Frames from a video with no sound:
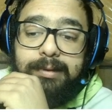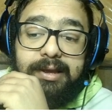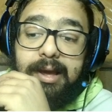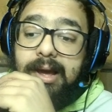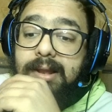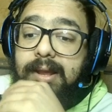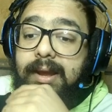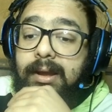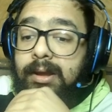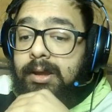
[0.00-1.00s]
But yeah,
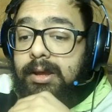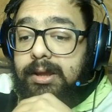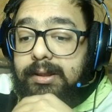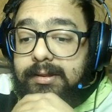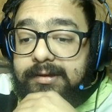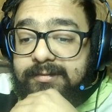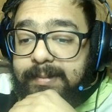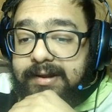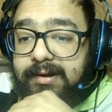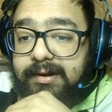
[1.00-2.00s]
like this
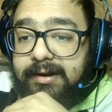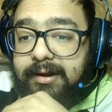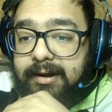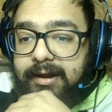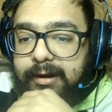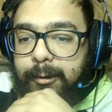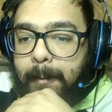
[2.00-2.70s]
better,